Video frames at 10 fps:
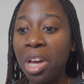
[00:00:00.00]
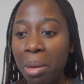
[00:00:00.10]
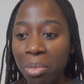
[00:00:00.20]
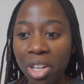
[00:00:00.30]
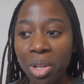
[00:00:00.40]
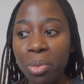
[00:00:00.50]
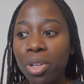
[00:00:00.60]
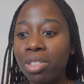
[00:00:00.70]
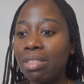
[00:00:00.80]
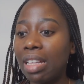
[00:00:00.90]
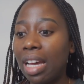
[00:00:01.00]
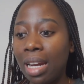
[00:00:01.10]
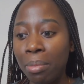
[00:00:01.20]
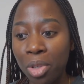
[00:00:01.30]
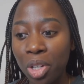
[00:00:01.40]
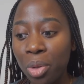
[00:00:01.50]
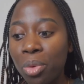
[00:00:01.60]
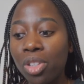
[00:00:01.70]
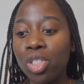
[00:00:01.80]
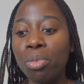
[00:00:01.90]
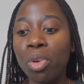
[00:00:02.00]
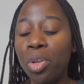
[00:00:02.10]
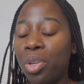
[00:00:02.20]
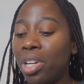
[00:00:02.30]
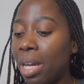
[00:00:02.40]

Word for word: I'm going to work tonight. I'm going to work tomorrow.